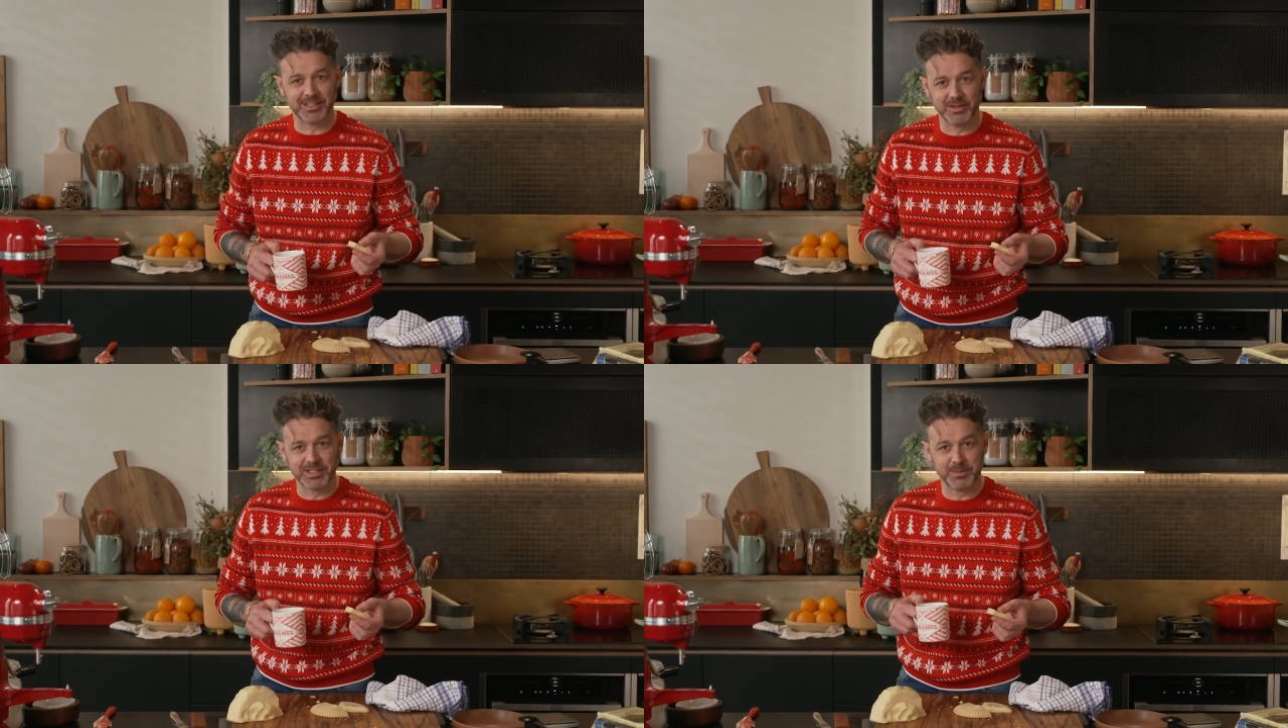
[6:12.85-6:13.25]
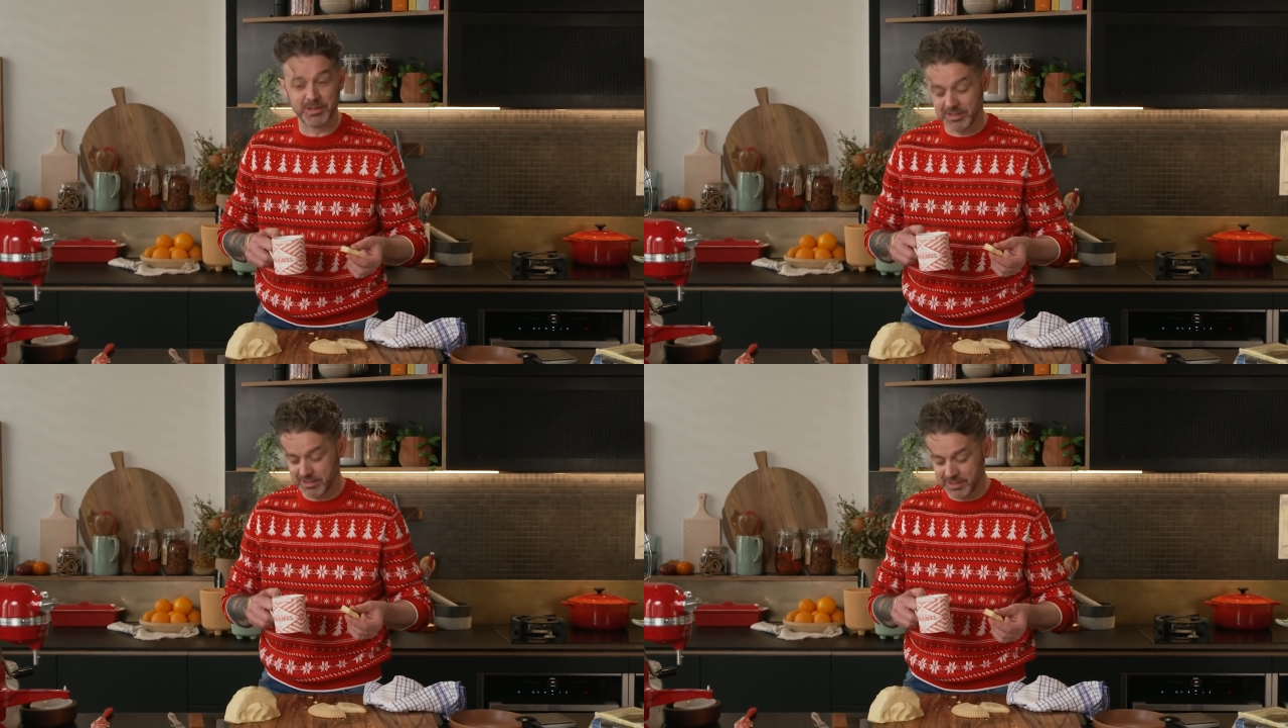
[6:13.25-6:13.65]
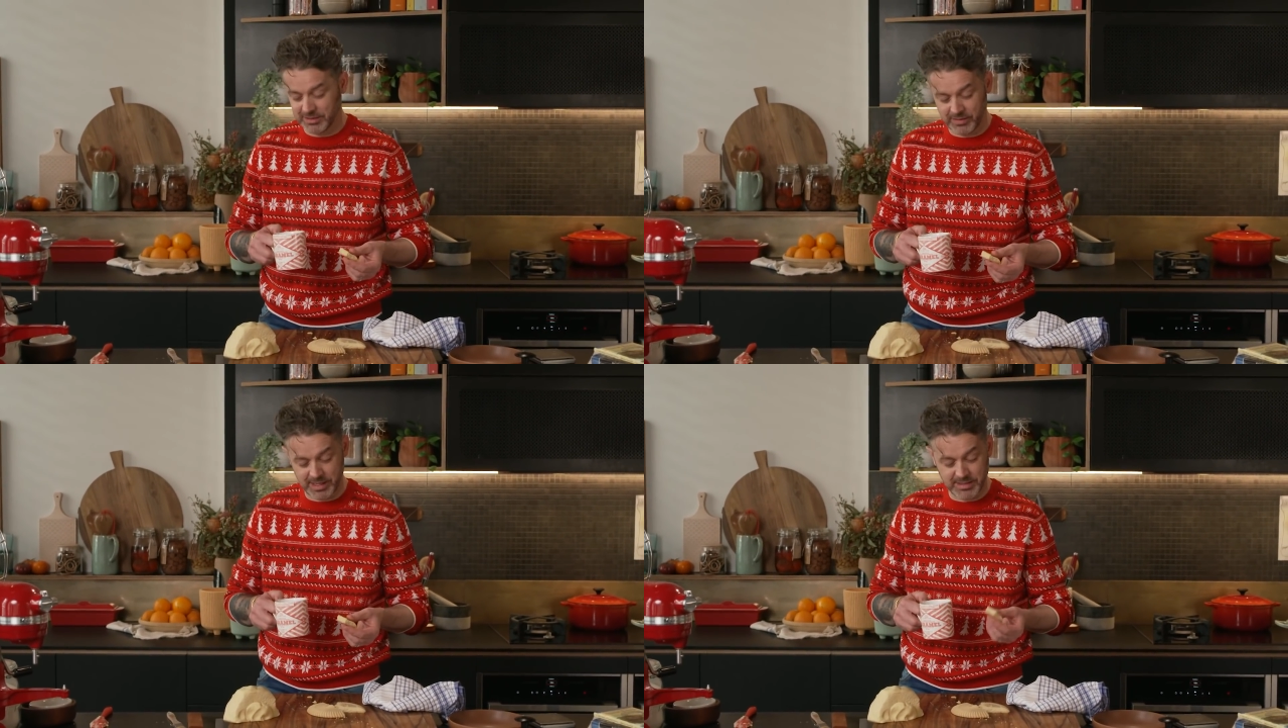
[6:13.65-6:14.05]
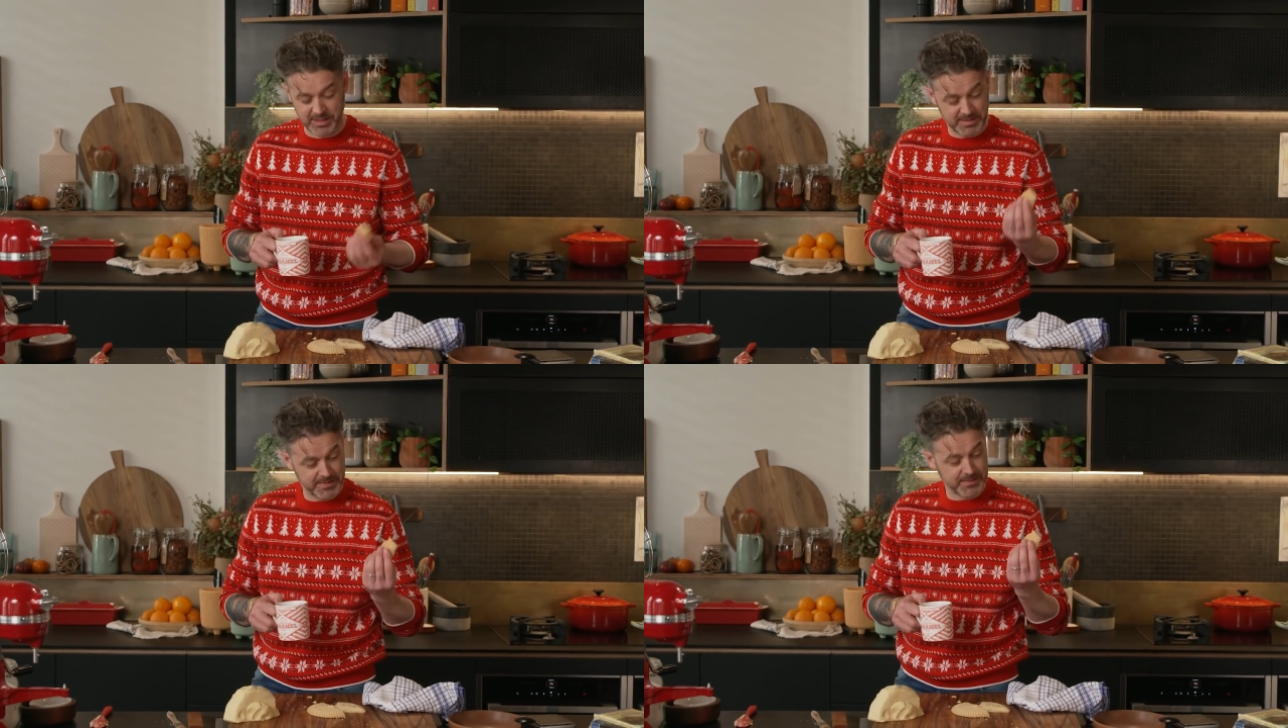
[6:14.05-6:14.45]
recipes are still around.
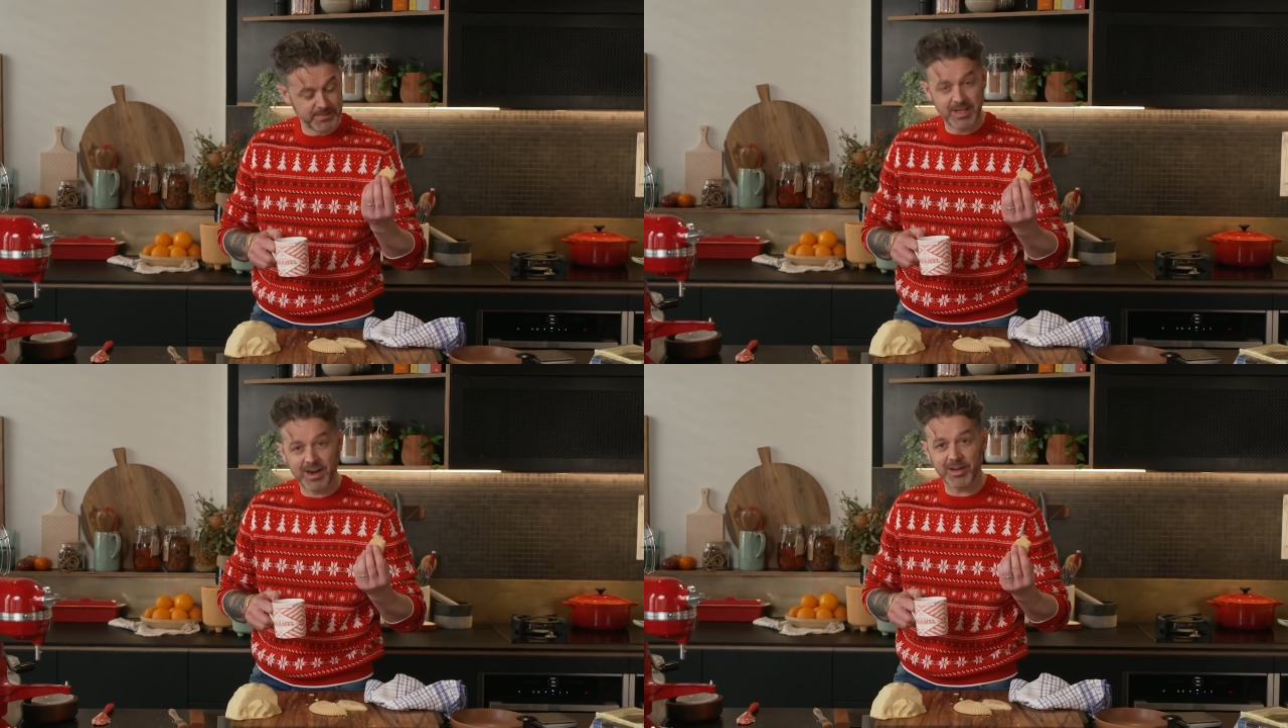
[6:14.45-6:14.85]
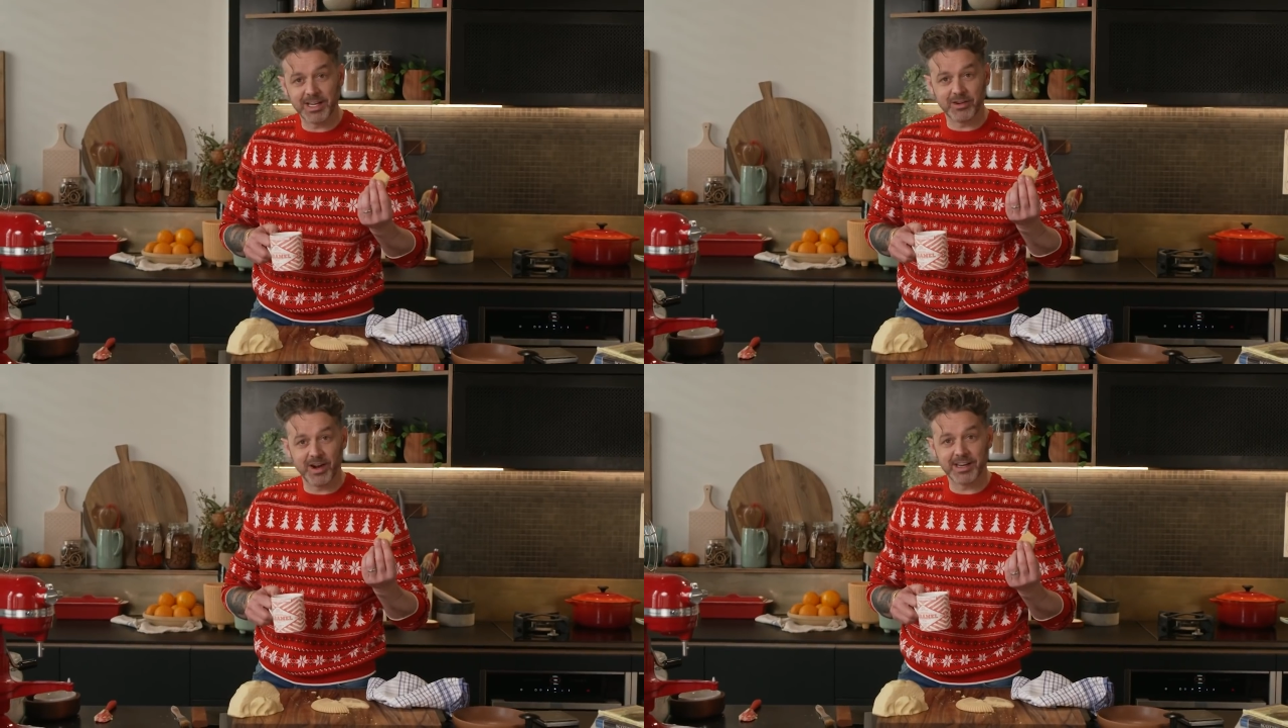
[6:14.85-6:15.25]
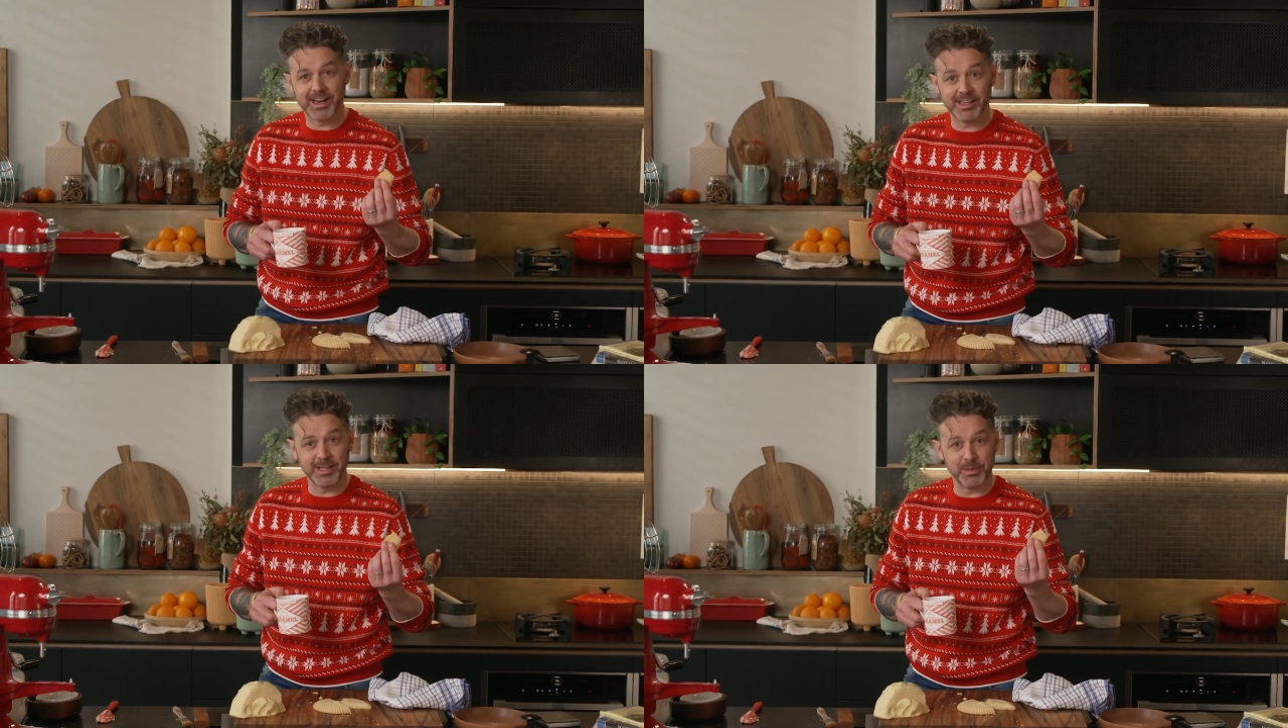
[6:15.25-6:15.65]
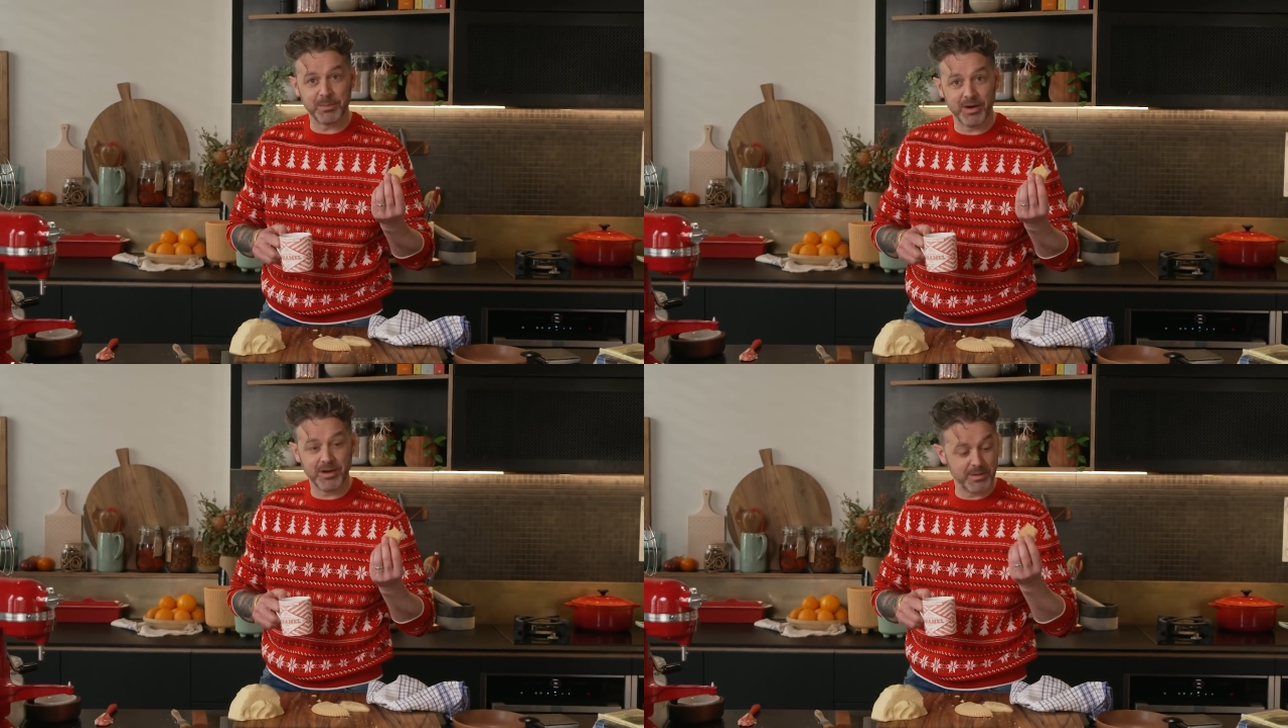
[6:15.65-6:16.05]
I reckon Grant Kelly would be
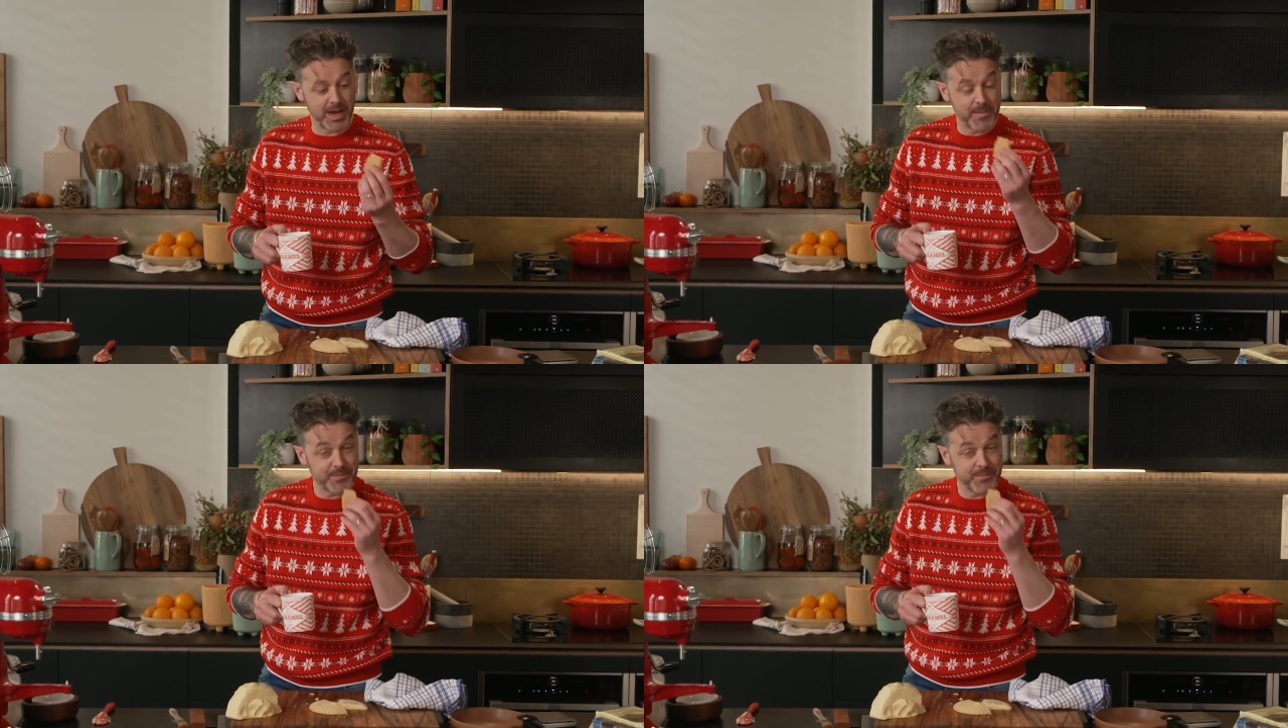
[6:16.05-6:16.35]
proud of me.